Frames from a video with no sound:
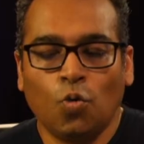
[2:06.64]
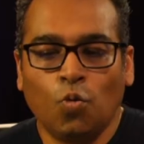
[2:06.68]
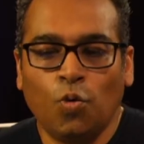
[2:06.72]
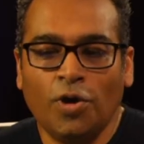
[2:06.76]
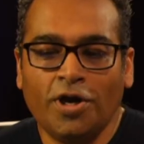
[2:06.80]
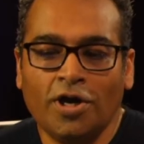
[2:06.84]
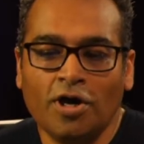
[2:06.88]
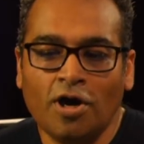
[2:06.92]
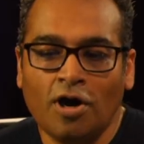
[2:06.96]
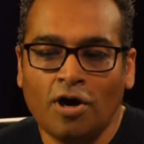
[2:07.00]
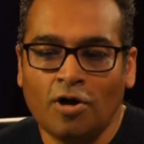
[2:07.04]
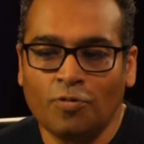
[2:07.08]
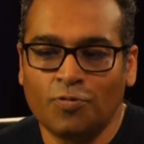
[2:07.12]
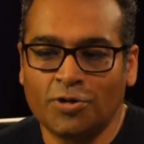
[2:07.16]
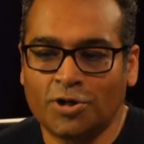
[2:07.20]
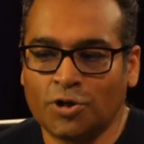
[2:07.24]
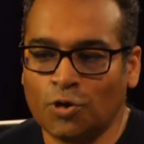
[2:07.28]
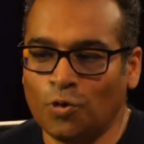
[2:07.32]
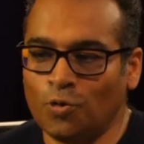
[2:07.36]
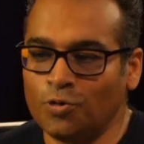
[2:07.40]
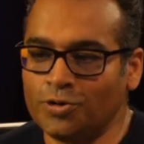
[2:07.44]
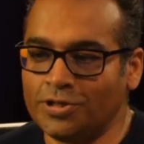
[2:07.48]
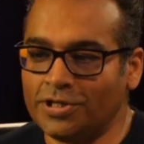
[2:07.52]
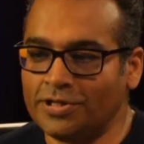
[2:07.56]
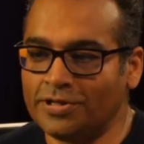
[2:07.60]
We are
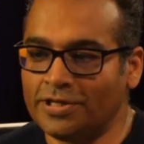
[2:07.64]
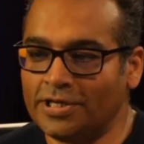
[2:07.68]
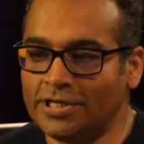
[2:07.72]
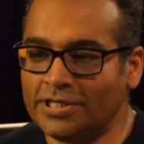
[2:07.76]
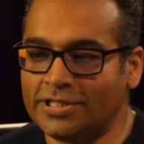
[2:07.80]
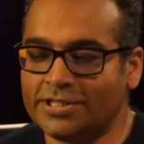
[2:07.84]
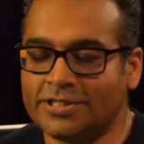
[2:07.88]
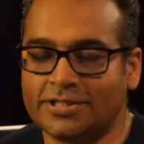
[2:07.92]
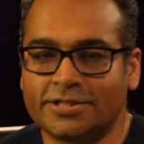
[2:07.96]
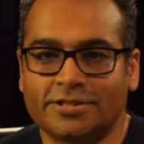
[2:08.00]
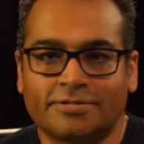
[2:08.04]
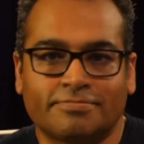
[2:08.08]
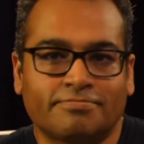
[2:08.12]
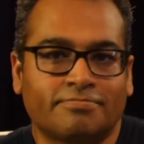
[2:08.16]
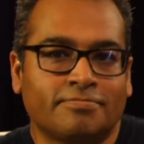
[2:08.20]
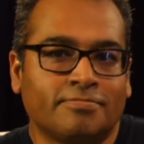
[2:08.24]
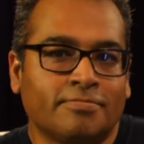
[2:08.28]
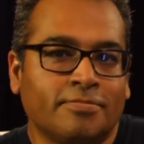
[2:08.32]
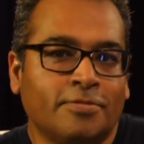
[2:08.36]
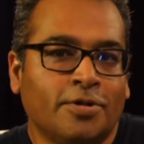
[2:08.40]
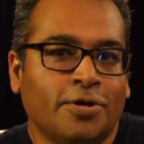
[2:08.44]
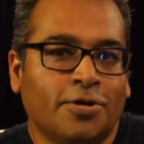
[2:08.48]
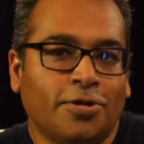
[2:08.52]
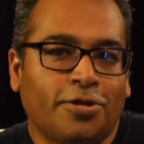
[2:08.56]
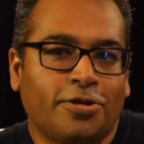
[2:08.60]
recording this
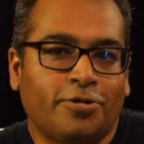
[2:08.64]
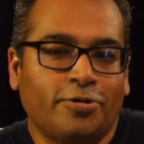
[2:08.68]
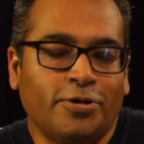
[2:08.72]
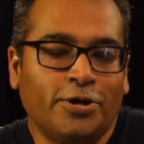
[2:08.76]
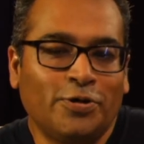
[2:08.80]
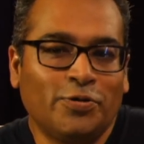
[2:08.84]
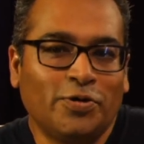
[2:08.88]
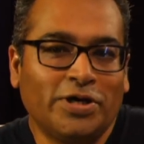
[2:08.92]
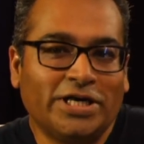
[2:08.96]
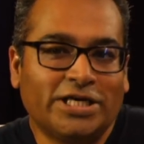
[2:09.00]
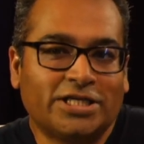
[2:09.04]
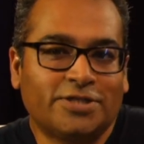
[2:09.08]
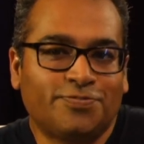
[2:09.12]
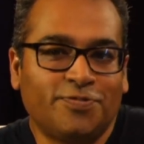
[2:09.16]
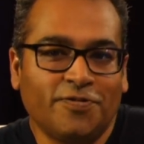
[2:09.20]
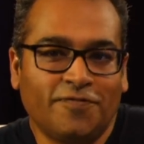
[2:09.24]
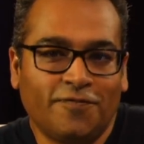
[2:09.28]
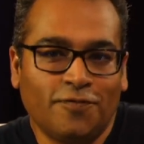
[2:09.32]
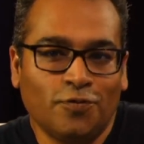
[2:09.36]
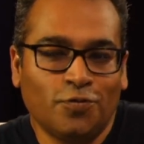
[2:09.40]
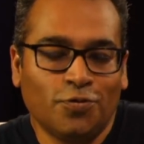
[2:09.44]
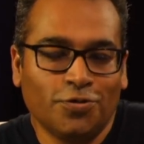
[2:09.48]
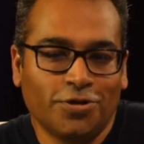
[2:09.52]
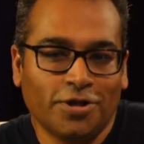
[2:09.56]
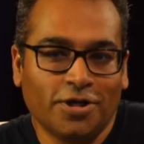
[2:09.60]
three weeks
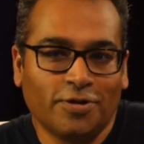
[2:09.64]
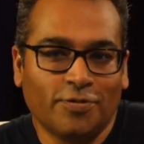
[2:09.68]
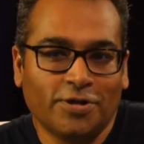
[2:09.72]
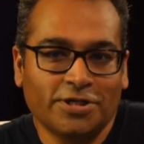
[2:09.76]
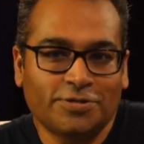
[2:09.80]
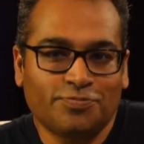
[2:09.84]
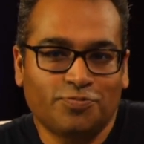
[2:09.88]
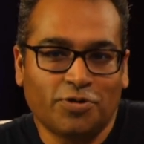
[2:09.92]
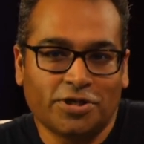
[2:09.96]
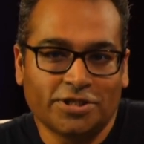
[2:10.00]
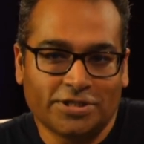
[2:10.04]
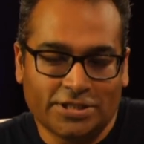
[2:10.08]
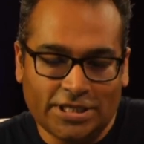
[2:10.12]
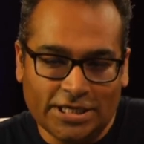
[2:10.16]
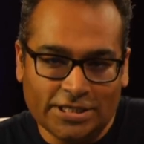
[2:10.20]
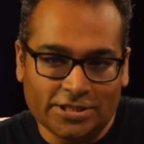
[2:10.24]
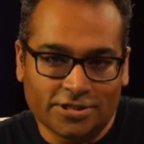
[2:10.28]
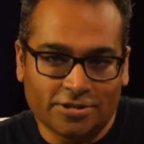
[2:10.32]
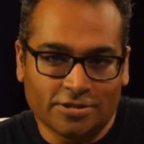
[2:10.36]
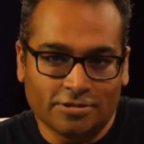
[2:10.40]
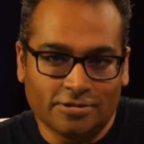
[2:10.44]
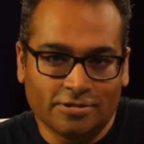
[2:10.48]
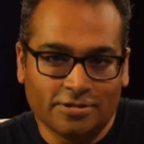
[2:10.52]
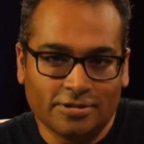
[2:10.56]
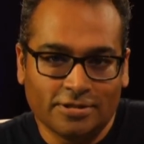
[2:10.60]
before the US
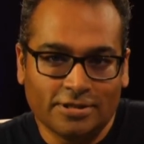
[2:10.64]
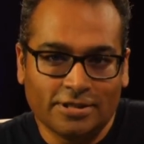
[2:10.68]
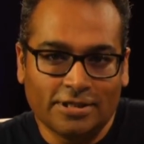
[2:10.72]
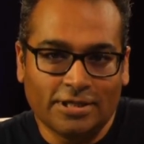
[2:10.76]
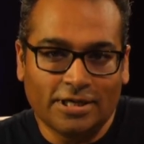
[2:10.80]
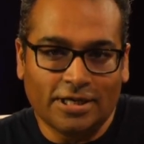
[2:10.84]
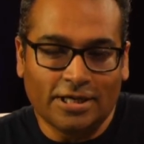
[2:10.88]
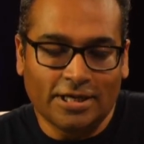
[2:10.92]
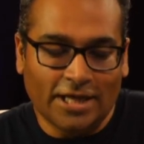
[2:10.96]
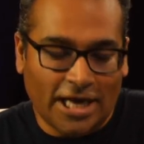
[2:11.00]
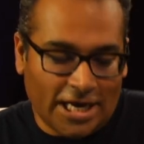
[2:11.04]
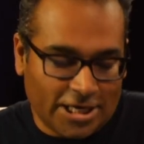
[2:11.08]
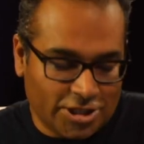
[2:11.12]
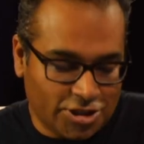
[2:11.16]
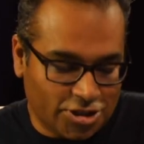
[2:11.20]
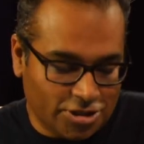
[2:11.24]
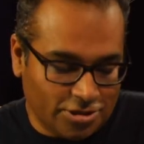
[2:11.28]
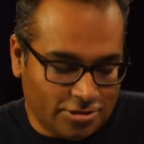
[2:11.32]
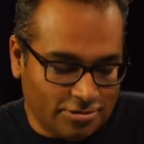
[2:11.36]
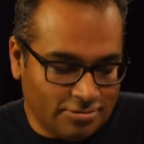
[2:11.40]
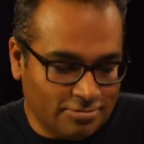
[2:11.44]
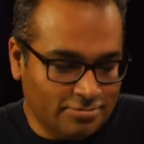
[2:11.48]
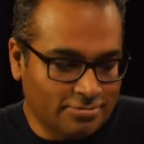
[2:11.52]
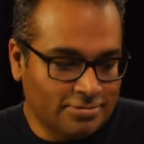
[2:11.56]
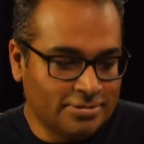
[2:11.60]
presidential
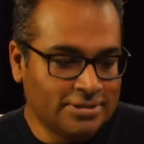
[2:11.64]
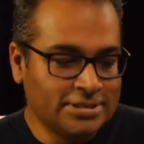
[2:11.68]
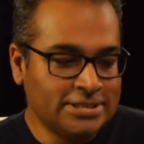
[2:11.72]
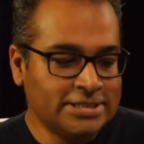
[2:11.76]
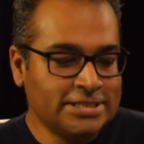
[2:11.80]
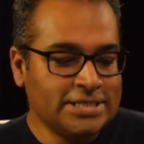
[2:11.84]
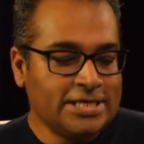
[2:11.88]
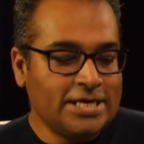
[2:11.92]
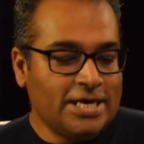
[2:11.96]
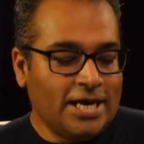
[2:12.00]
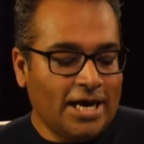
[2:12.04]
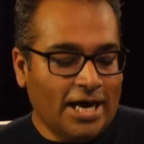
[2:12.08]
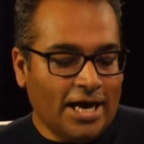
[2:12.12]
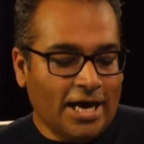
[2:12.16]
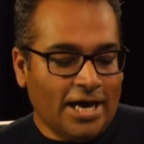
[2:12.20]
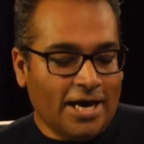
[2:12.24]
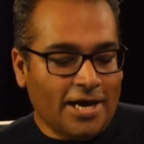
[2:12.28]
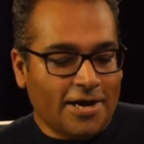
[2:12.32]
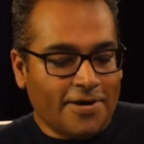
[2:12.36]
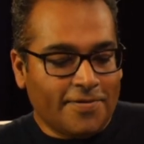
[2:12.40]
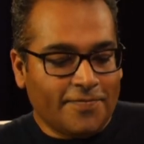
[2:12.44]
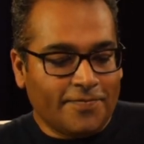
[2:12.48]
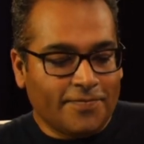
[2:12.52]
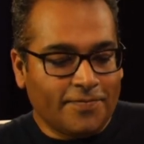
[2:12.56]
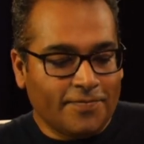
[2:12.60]
election,
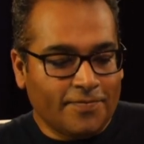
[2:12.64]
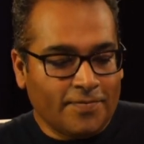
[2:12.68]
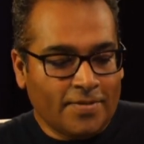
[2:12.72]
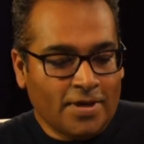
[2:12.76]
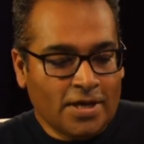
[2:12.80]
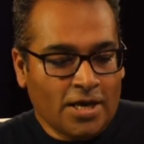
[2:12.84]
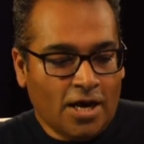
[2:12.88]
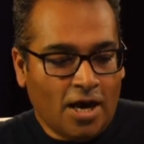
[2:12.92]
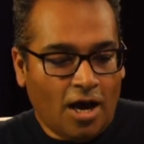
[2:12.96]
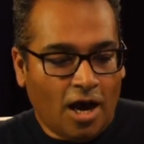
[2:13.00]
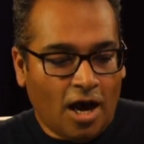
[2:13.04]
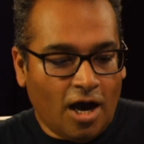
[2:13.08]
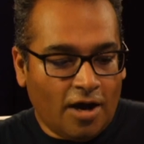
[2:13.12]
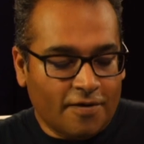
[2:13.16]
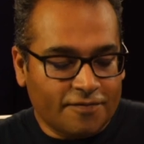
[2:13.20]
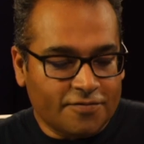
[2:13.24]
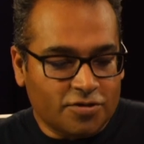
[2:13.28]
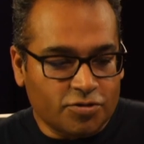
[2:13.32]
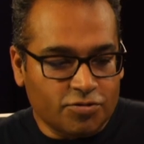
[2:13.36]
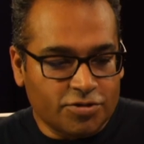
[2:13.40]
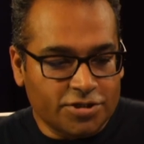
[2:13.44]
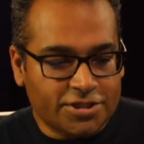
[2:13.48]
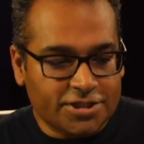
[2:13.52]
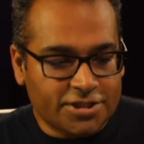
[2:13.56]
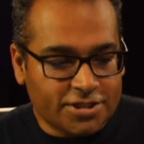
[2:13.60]
um,
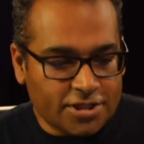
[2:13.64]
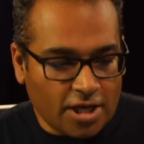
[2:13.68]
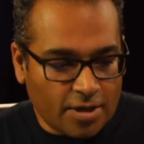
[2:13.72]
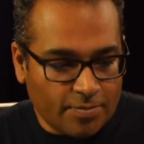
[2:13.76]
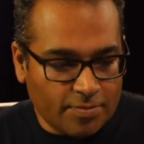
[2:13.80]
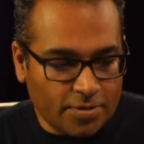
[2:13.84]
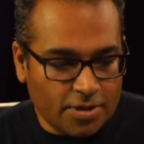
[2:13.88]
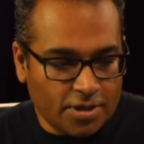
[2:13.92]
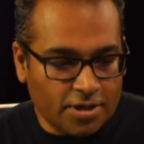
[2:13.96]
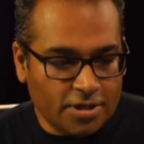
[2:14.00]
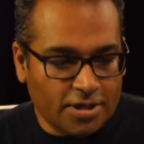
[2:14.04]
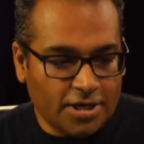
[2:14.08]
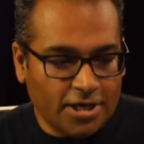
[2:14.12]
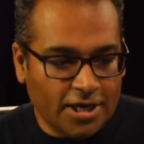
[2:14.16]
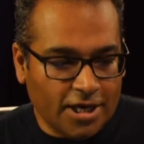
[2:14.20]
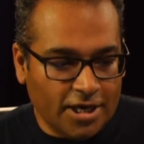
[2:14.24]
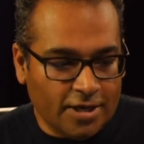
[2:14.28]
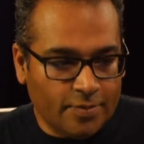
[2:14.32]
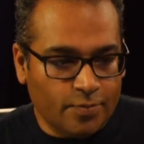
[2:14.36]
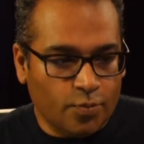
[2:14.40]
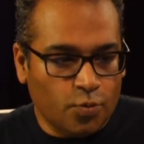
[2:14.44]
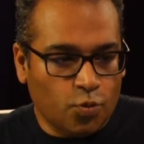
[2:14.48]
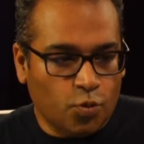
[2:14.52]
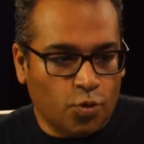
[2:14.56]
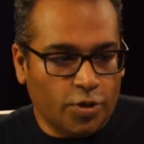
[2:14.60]
after a summer
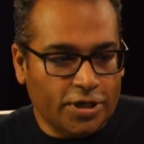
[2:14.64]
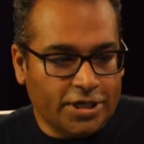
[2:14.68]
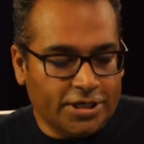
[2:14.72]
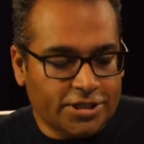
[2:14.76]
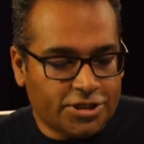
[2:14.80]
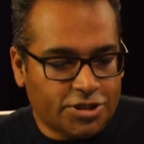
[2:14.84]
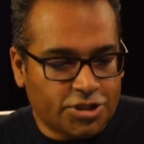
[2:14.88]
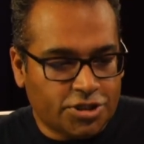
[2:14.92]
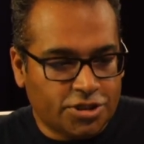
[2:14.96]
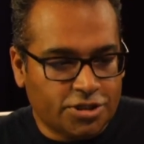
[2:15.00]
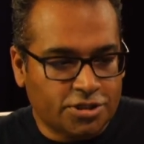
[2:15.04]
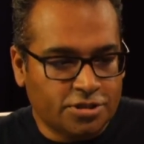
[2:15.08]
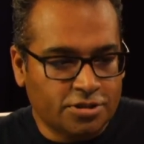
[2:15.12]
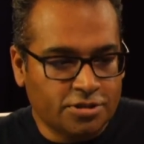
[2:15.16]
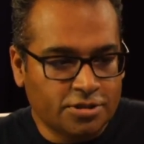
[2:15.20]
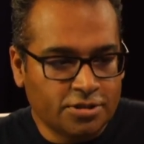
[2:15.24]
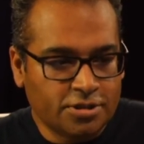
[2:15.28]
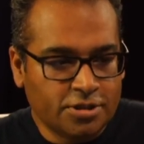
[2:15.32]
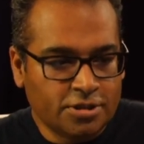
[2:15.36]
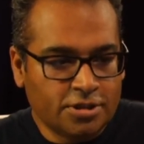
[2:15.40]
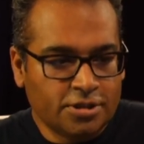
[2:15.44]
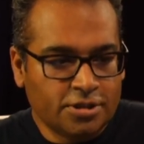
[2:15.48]
in which